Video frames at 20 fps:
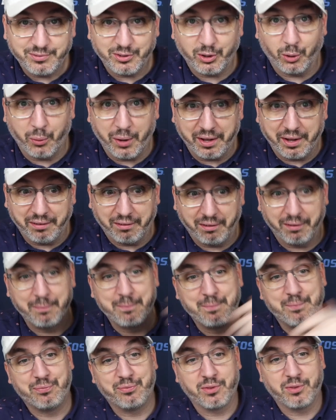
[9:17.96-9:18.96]
The wind
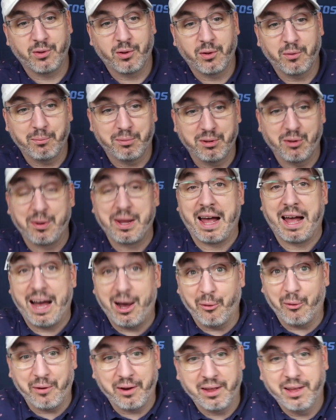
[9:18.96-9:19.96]
blowing
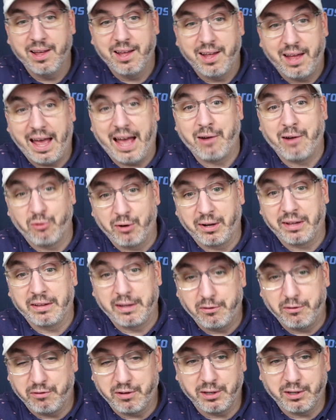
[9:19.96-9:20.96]
out at
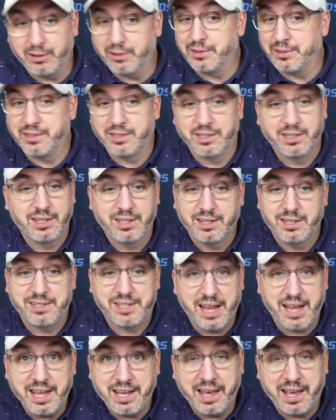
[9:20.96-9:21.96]
Wrigley Field.
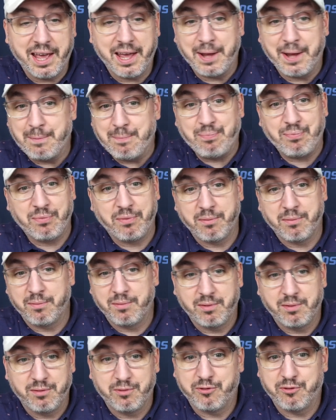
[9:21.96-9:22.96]
Day game,
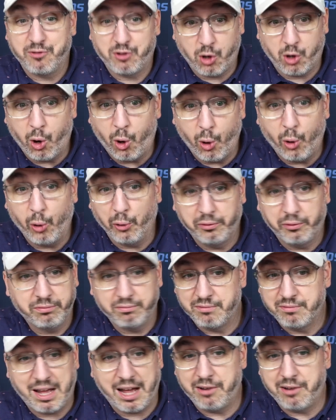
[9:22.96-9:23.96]
cold,
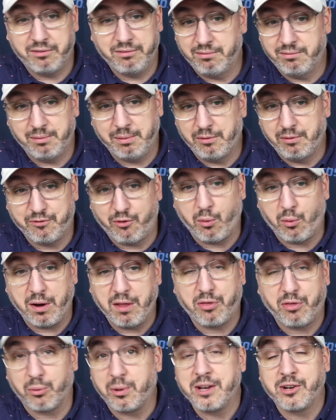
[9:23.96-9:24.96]

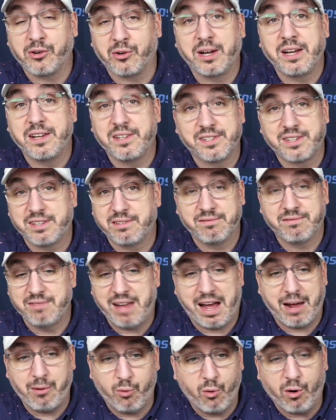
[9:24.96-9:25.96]
43 degrees,
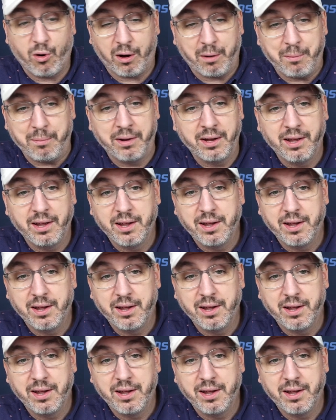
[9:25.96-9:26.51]
not warm,